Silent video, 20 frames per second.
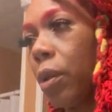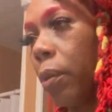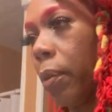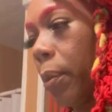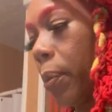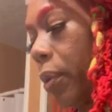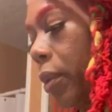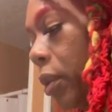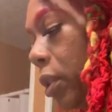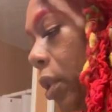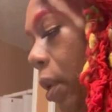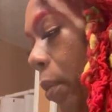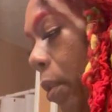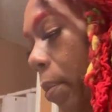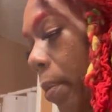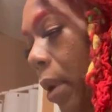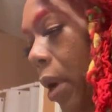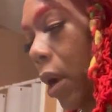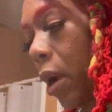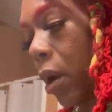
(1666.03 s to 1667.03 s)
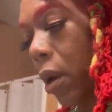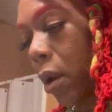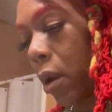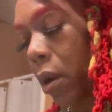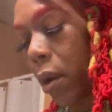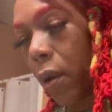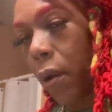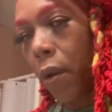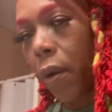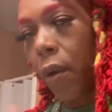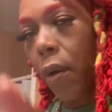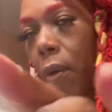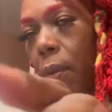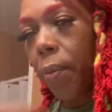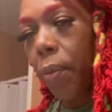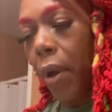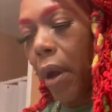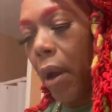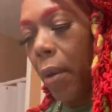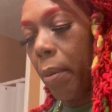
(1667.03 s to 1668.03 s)
and put some of my
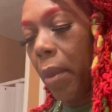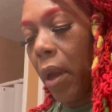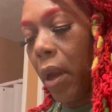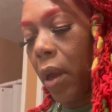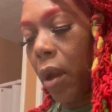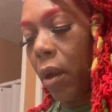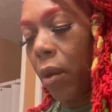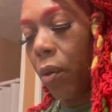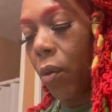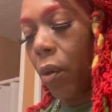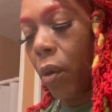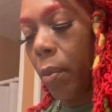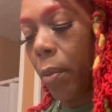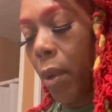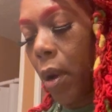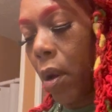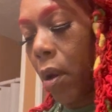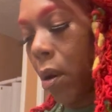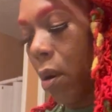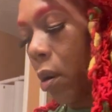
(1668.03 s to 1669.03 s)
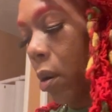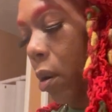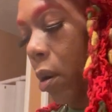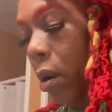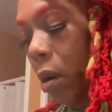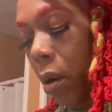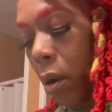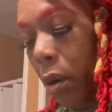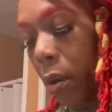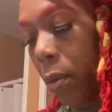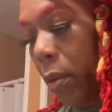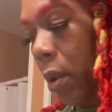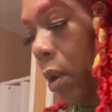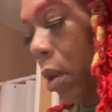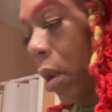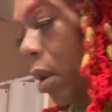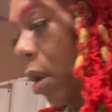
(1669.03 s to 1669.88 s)
pomade on my arm.